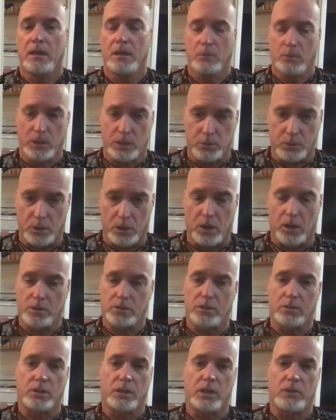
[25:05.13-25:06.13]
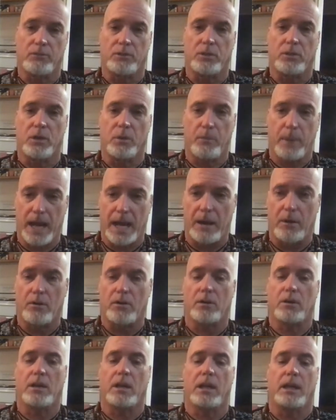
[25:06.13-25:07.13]
which will also give you the
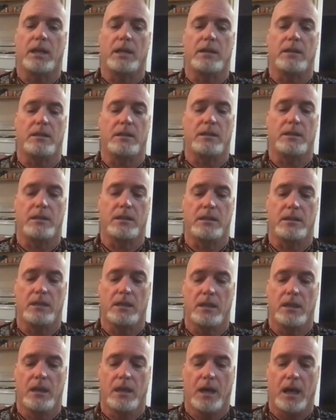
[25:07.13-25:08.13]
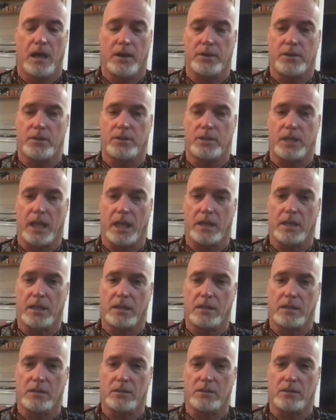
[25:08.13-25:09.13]
power and the
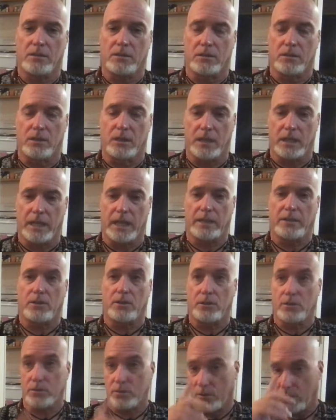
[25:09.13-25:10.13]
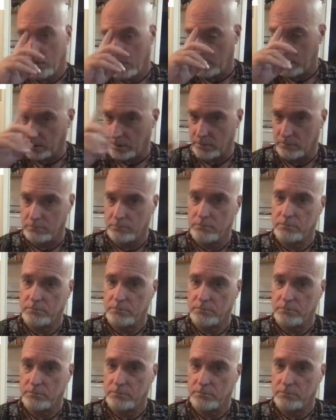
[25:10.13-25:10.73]
understanding to connect to your soul and